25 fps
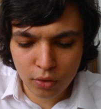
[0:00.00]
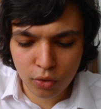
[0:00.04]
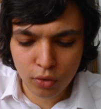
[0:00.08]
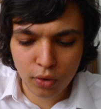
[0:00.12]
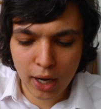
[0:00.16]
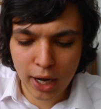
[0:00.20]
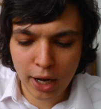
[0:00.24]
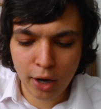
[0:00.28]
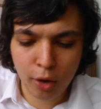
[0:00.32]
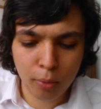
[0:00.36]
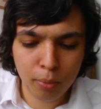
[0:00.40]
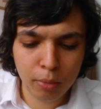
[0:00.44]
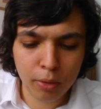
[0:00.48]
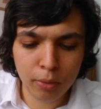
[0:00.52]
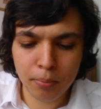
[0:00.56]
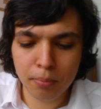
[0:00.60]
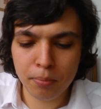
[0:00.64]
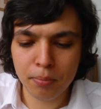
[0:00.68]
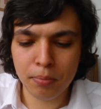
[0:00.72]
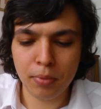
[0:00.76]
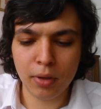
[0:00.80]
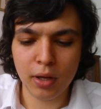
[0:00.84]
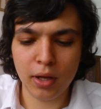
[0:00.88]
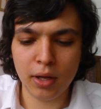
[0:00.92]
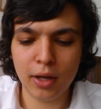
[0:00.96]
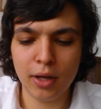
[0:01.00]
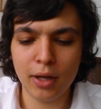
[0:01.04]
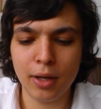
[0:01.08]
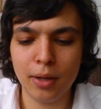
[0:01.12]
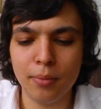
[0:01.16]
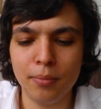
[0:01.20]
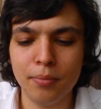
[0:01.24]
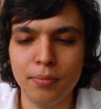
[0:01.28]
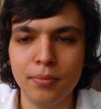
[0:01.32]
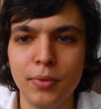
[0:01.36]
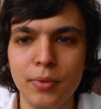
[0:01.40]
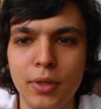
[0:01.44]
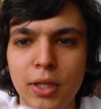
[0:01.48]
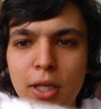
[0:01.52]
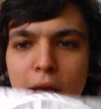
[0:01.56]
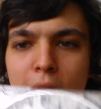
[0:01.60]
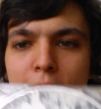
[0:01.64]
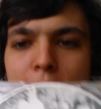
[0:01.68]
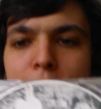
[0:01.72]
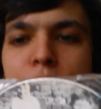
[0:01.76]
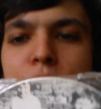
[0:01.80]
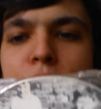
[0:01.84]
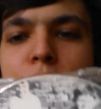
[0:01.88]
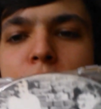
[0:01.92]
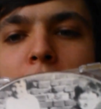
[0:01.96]
or album, but
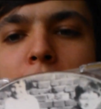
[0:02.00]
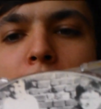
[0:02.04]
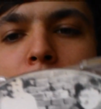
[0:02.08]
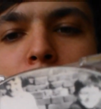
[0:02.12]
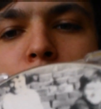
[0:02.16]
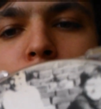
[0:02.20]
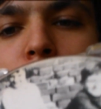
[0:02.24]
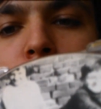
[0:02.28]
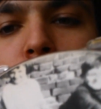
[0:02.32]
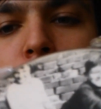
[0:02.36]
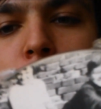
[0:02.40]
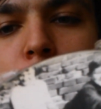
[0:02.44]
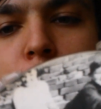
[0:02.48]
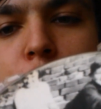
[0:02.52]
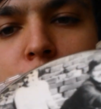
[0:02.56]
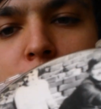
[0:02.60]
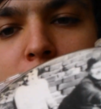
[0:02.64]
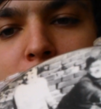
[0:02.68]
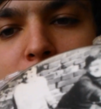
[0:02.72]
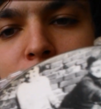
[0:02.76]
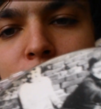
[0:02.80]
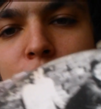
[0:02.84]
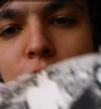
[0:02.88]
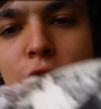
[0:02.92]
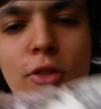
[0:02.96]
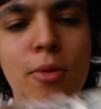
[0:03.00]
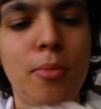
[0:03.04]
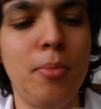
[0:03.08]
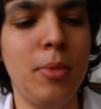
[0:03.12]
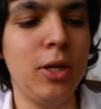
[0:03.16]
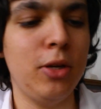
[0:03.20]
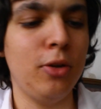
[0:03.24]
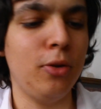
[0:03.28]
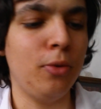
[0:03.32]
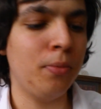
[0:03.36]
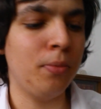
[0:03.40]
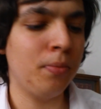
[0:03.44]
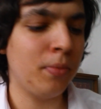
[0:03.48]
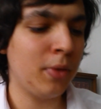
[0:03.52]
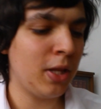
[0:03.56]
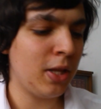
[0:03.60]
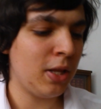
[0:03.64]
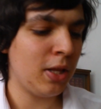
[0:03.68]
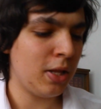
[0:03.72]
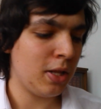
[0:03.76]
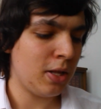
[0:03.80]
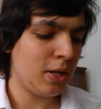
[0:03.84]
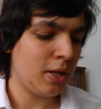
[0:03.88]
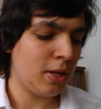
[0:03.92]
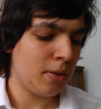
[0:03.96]
yeah, it's absolutely shattered the middle.
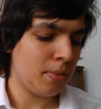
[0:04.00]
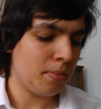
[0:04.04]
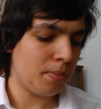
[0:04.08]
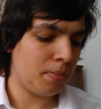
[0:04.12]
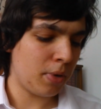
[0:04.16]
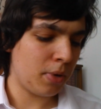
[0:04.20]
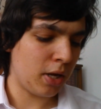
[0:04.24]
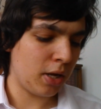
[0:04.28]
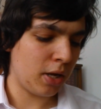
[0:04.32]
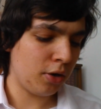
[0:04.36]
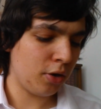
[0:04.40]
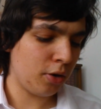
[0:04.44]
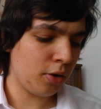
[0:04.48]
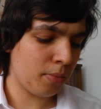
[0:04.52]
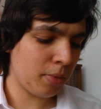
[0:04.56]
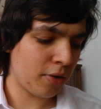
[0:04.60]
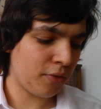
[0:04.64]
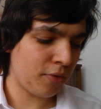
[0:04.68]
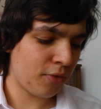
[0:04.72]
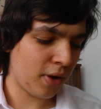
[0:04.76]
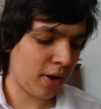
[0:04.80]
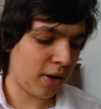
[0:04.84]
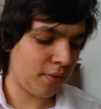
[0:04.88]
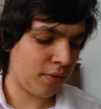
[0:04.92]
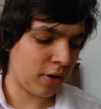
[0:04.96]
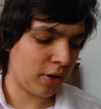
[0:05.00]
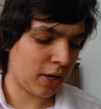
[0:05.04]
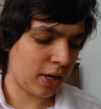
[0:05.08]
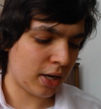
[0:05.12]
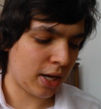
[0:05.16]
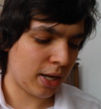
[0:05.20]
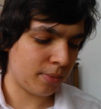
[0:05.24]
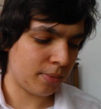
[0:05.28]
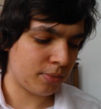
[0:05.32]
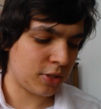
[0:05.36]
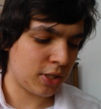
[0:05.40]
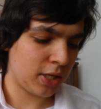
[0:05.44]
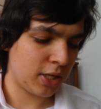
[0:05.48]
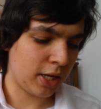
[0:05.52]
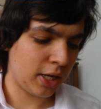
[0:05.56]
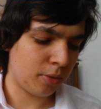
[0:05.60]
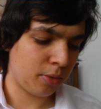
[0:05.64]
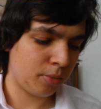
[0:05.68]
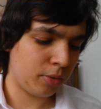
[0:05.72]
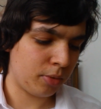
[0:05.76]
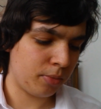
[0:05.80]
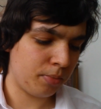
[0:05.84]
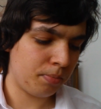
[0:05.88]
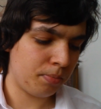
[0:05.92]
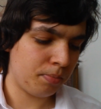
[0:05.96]
But not my favourite Clapton
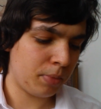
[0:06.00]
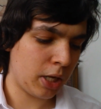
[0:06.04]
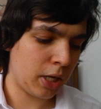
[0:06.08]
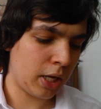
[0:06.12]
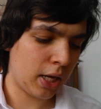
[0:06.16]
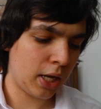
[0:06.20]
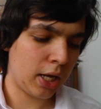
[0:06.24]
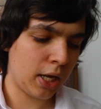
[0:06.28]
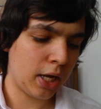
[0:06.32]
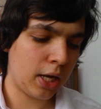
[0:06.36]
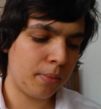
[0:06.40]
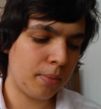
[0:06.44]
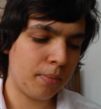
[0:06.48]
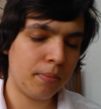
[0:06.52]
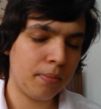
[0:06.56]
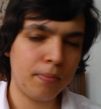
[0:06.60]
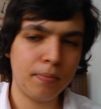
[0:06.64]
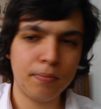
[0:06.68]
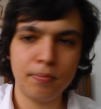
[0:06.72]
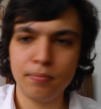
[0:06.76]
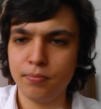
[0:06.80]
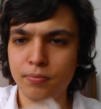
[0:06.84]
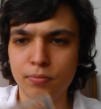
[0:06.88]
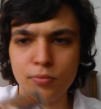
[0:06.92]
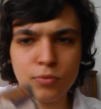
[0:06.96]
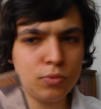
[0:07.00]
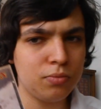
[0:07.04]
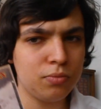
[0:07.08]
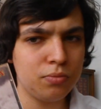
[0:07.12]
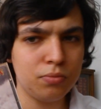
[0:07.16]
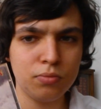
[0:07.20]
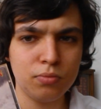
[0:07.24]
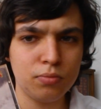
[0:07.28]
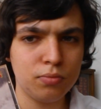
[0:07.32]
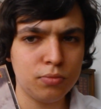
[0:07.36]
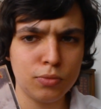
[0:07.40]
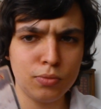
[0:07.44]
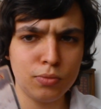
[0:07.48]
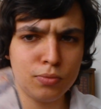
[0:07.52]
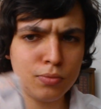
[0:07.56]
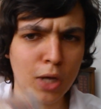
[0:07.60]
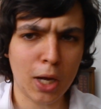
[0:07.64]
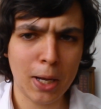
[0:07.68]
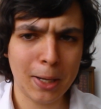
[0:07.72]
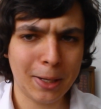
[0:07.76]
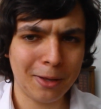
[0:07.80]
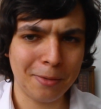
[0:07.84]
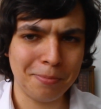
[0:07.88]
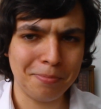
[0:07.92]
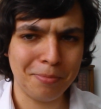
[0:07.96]
album, but
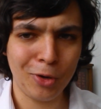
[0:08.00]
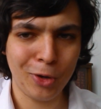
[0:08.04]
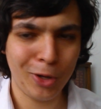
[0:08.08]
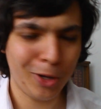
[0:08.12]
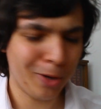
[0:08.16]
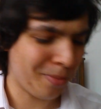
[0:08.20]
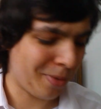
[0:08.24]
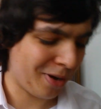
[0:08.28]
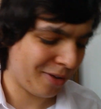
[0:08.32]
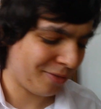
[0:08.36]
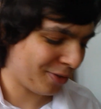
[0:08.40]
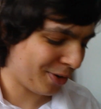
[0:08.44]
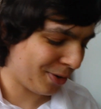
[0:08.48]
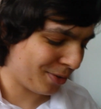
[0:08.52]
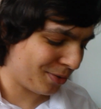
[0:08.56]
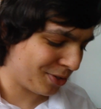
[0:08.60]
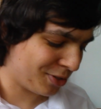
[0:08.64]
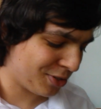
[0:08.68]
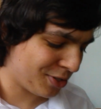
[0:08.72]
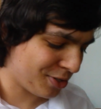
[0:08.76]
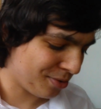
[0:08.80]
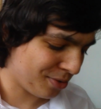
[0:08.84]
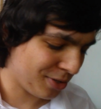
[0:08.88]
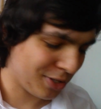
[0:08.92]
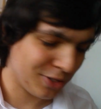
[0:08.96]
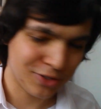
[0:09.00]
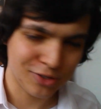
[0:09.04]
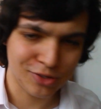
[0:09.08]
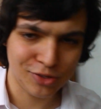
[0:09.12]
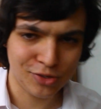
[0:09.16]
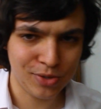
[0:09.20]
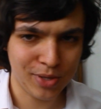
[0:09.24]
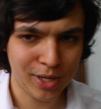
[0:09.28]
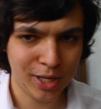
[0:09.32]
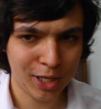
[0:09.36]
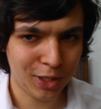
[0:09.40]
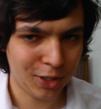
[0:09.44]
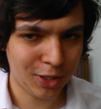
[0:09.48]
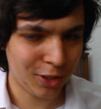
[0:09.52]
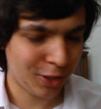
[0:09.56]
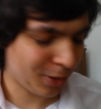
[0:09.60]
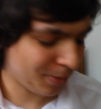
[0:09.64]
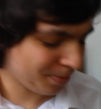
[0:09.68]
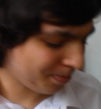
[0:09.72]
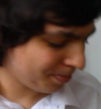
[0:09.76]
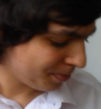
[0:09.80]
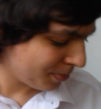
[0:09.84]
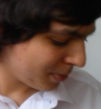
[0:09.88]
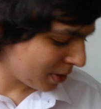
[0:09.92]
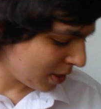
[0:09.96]
I can put it on my phone and still listen to it a lot.